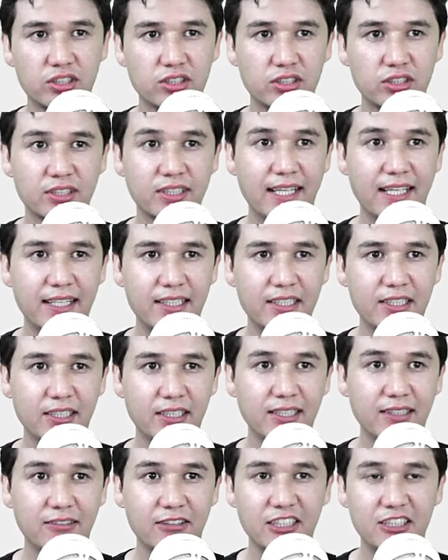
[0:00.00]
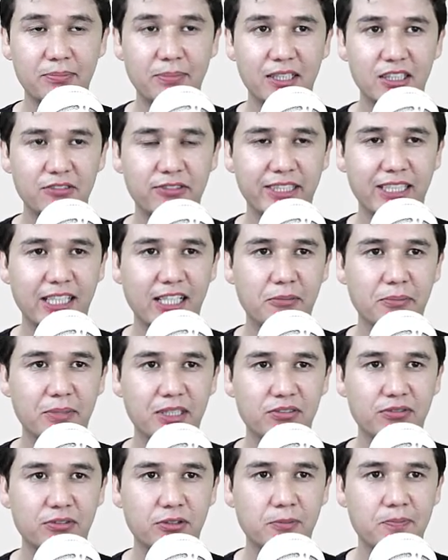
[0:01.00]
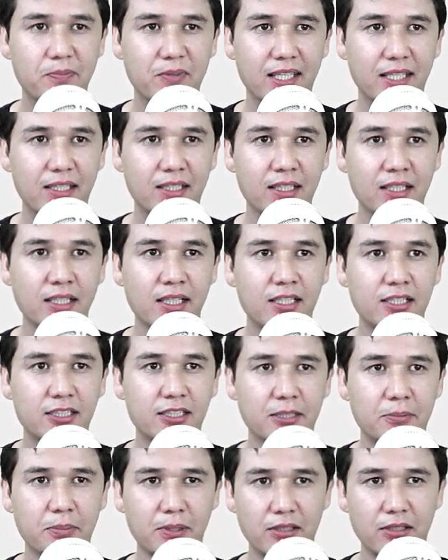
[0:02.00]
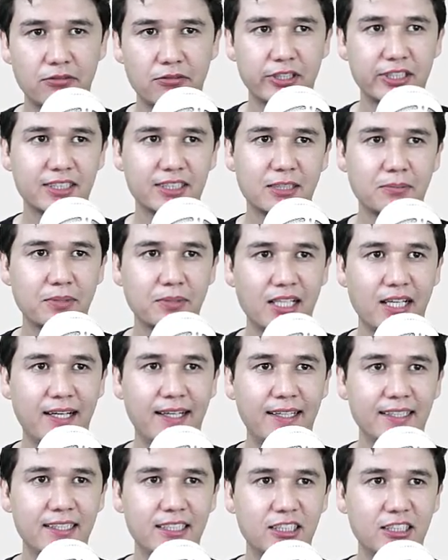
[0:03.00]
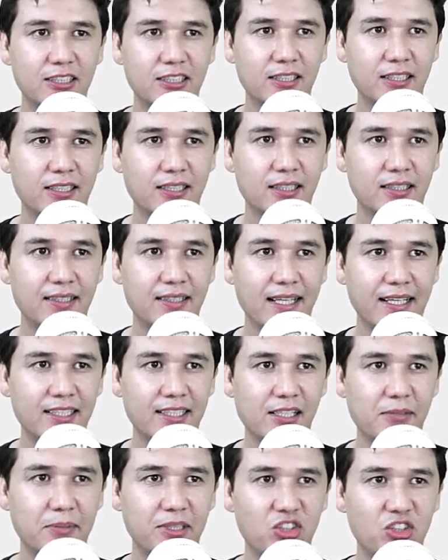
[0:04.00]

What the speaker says: get a specific element from the tuple. For example, I need that element